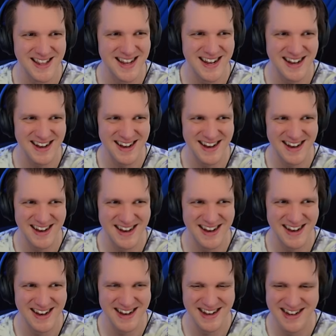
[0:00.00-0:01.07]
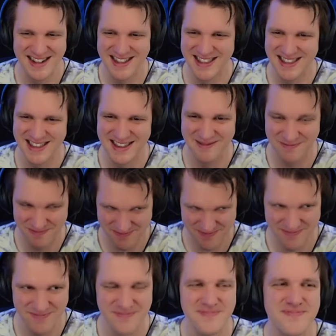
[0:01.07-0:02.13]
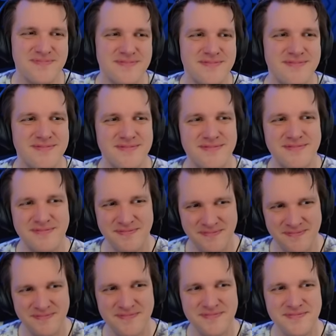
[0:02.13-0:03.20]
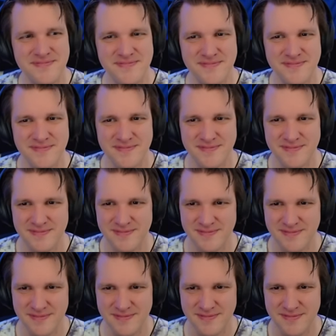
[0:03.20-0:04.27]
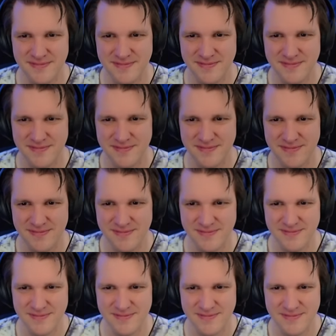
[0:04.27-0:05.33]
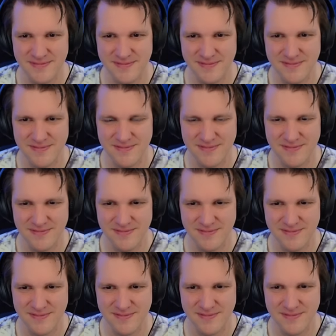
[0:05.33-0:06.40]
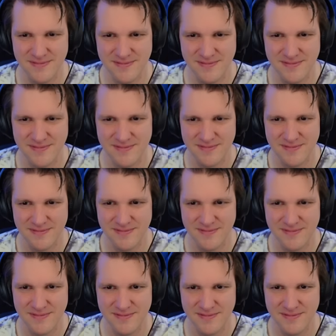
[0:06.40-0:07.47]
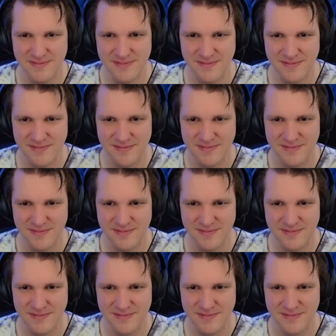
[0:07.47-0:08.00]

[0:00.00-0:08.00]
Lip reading: No words are spoken by the person on screen.